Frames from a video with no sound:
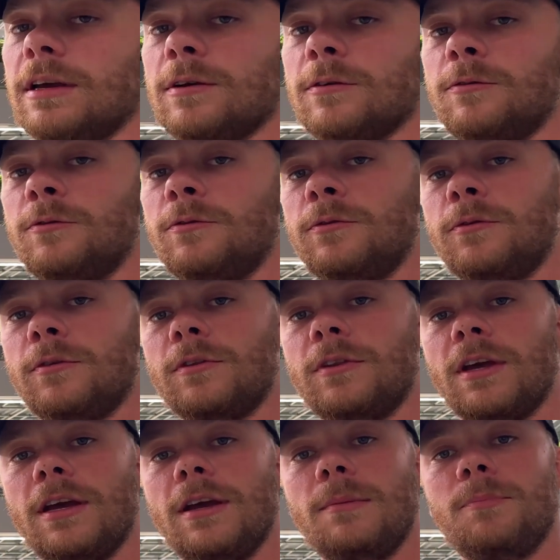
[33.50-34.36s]
if
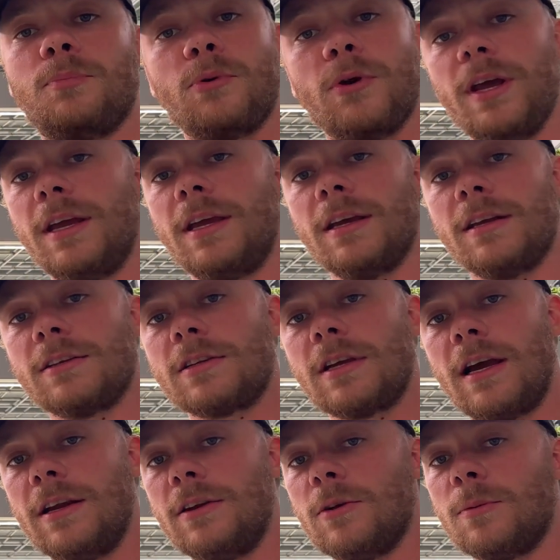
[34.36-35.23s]
they break
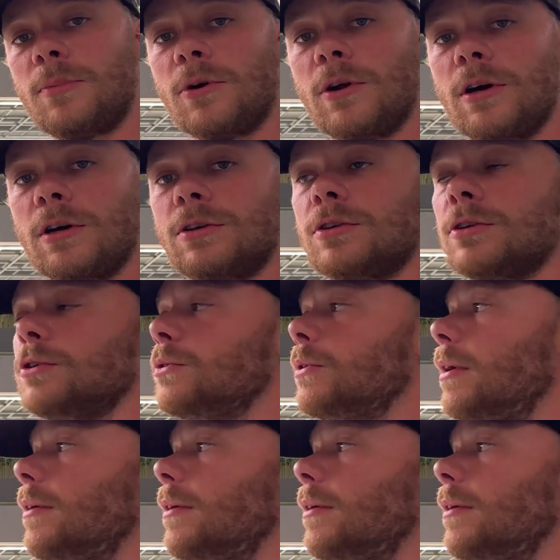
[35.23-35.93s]
inside your production. You